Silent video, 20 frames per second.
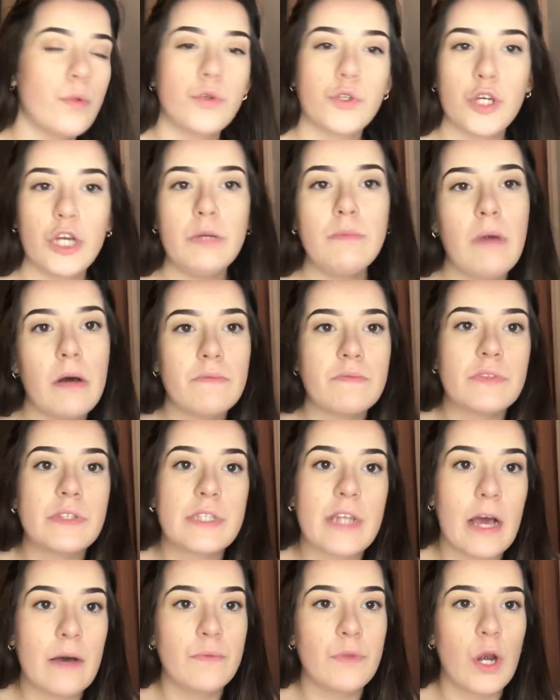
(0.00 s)
2
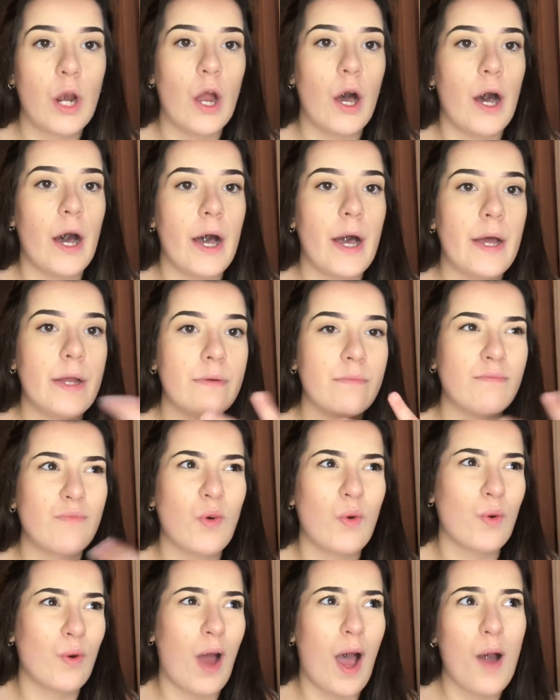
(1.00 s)
months down the line,
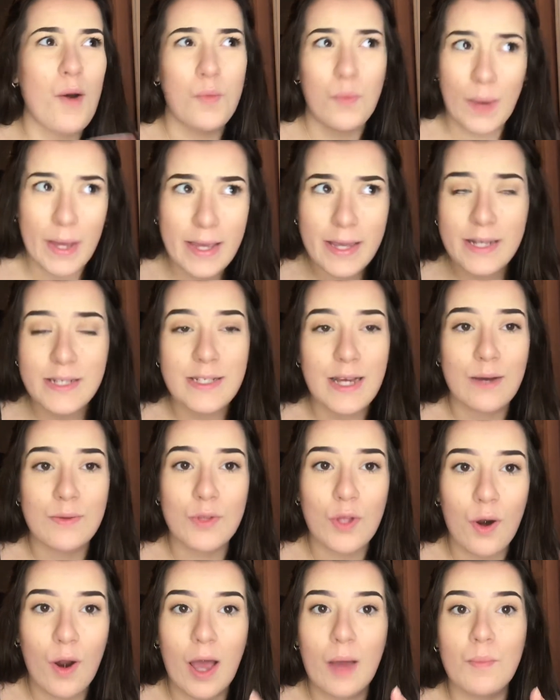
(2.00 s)
or like a week
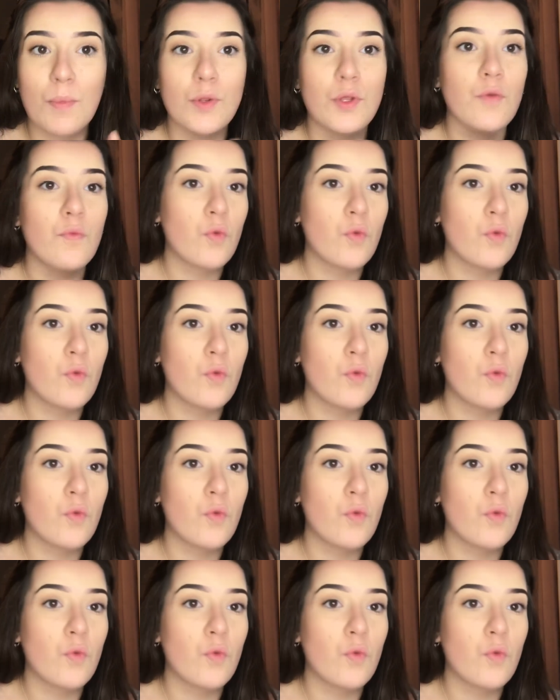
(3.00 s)
down the line when